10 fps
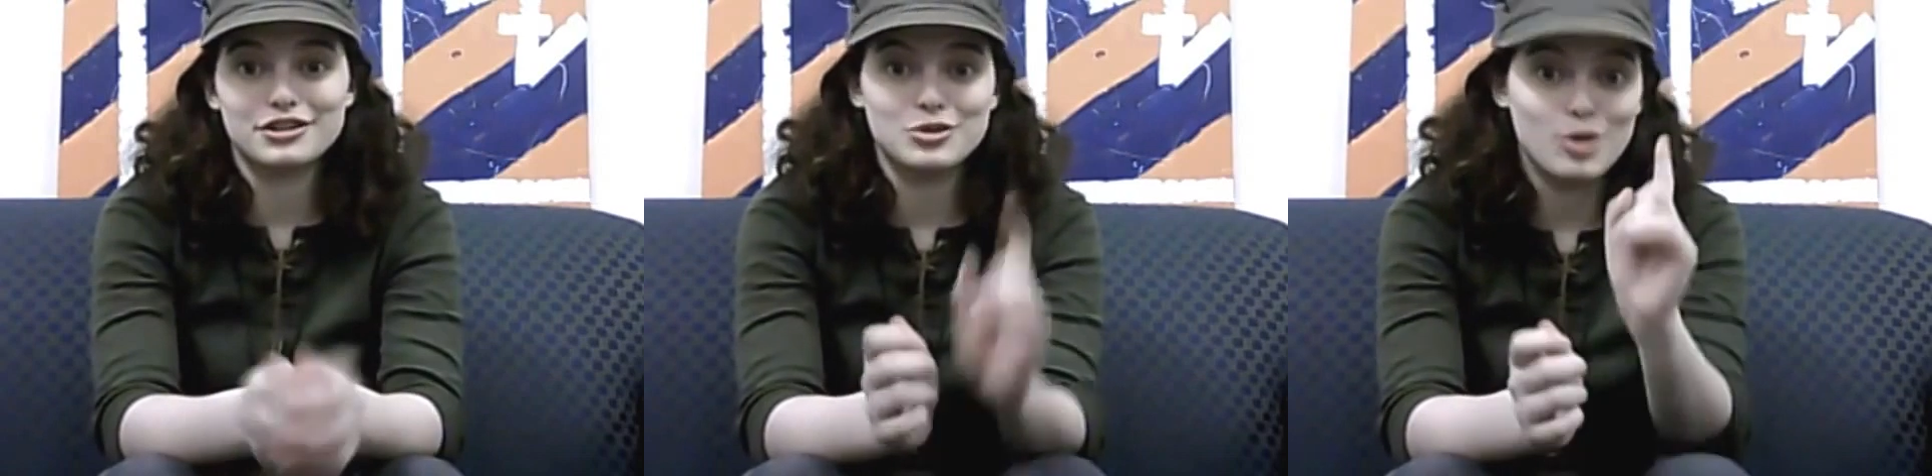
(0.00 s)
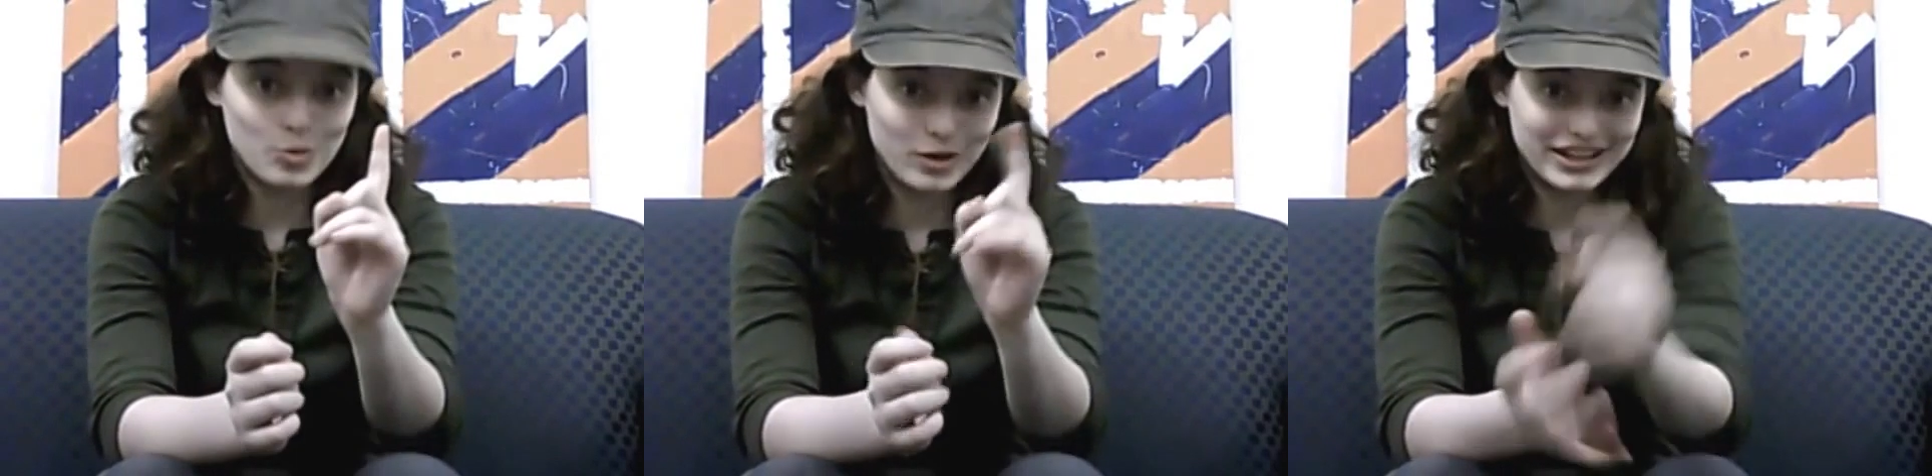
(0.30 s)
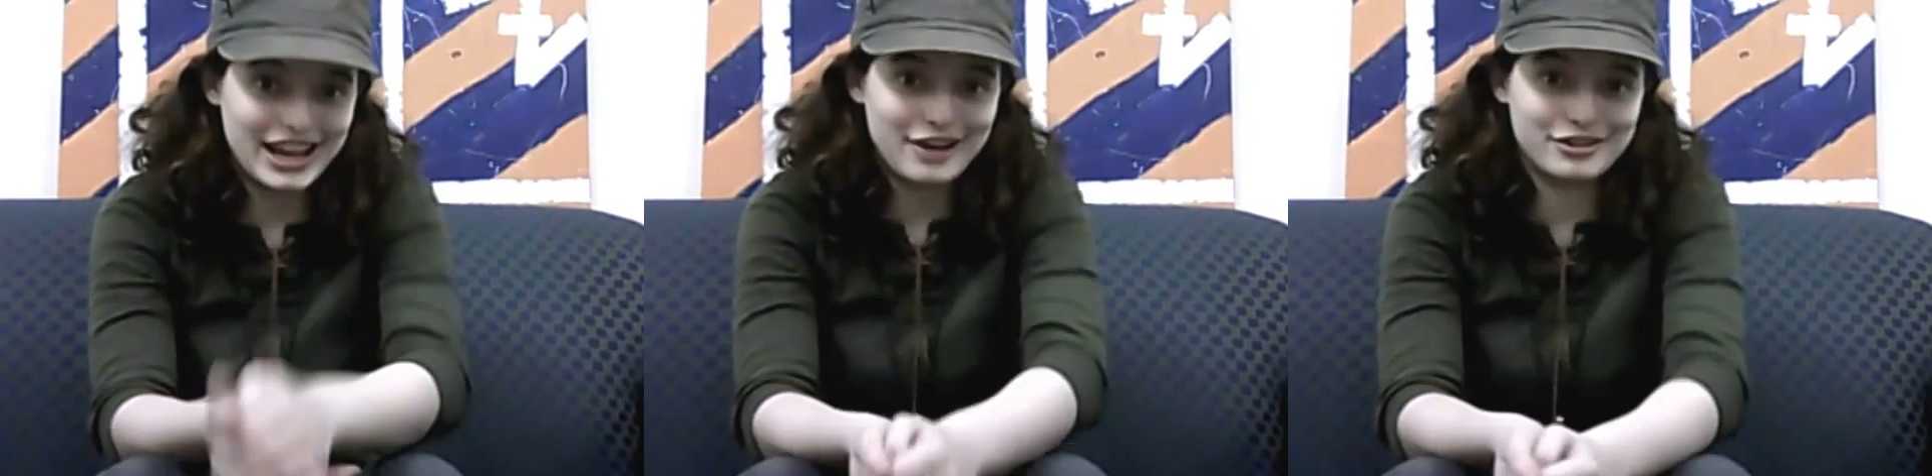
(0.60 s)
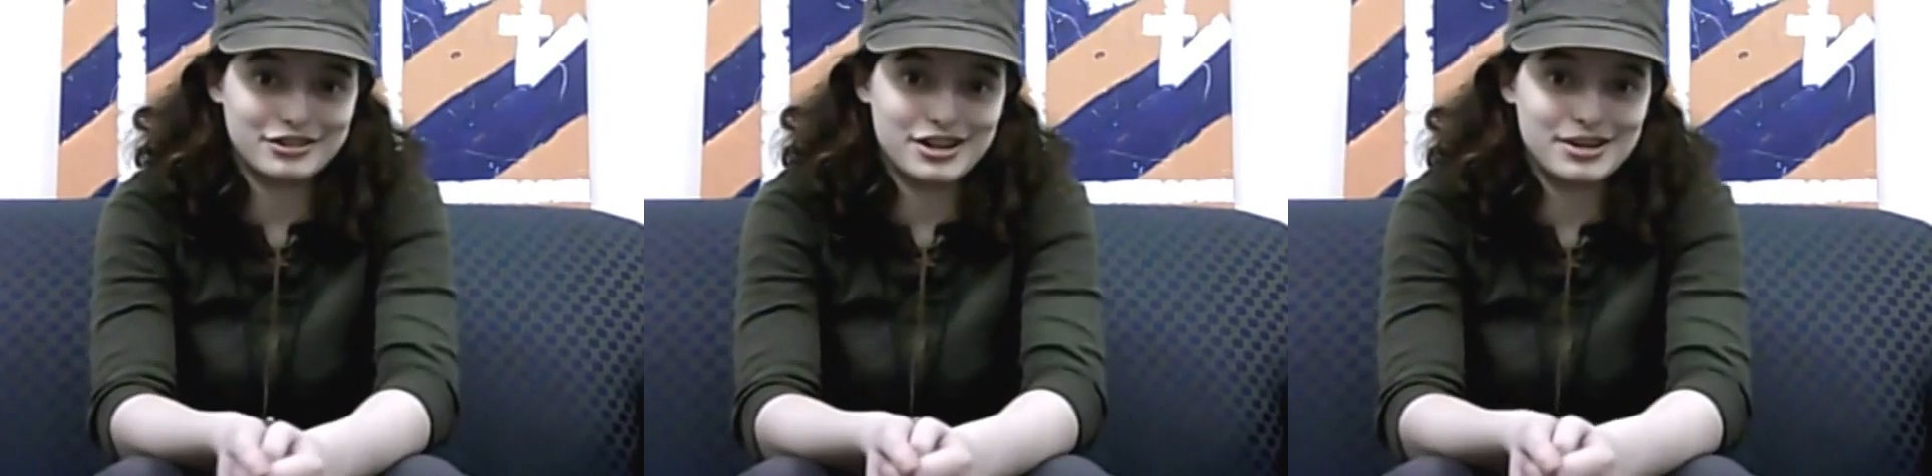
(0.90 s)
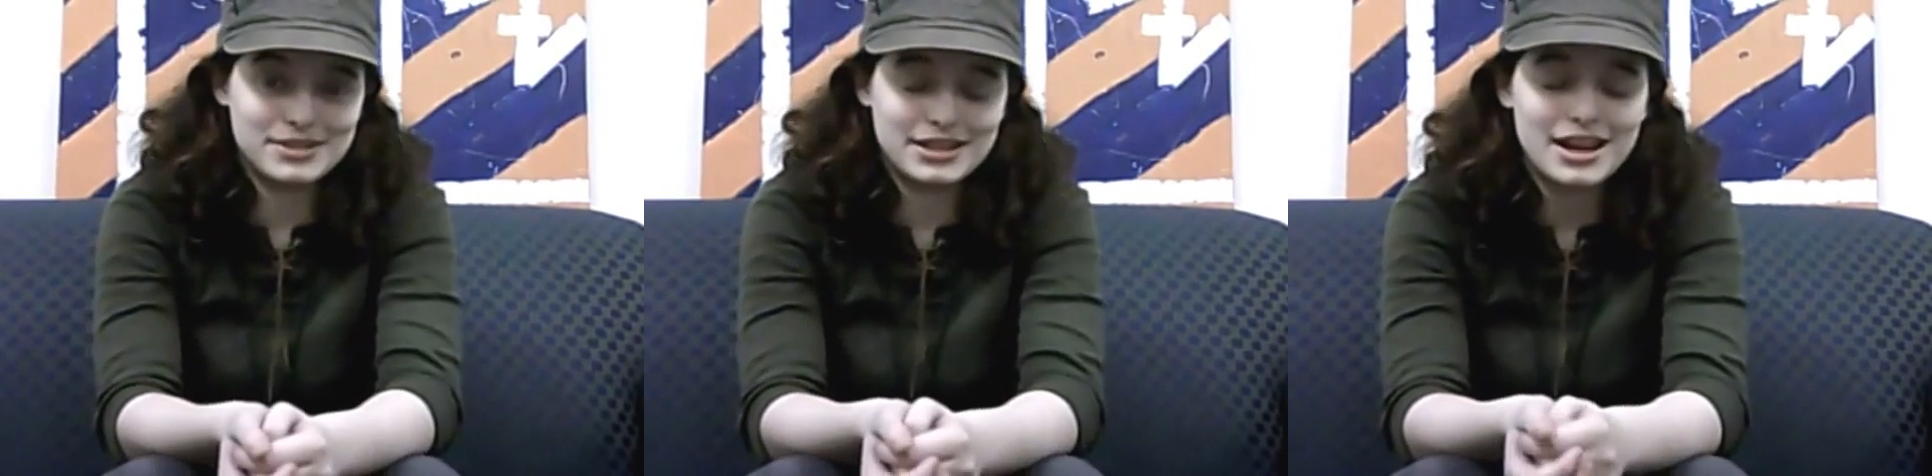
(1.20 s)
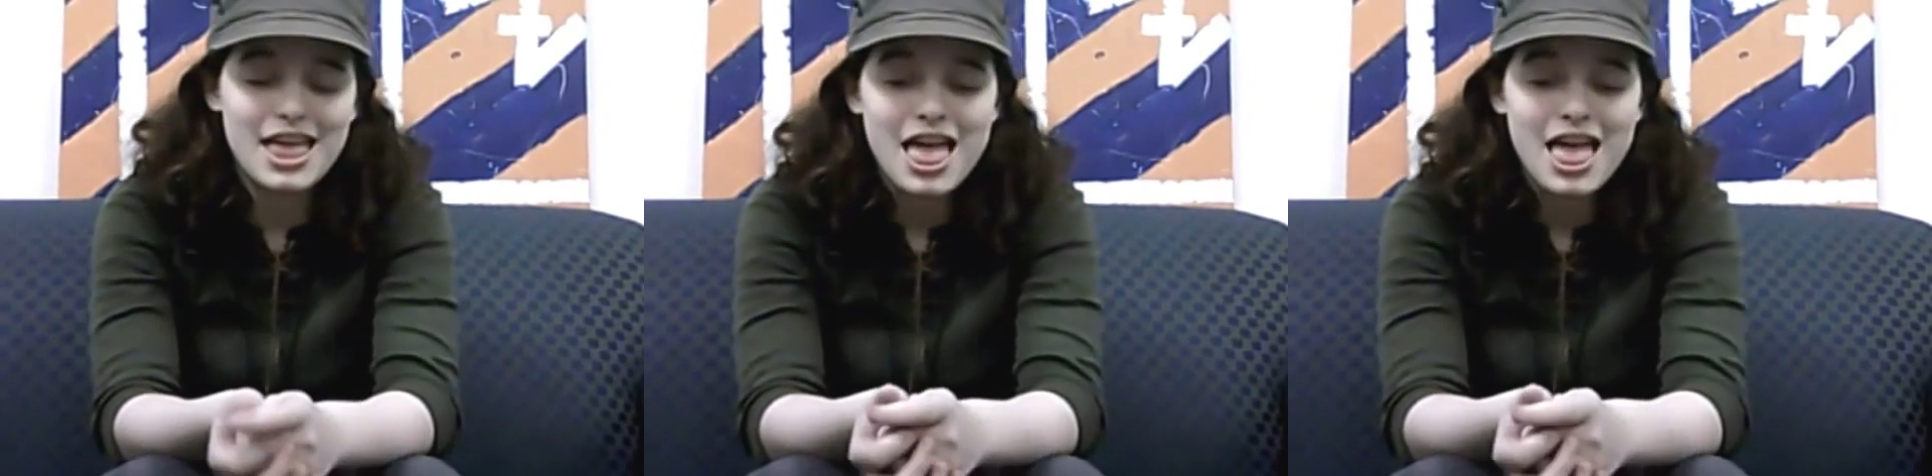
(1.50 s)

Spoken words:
you are one character" comes in.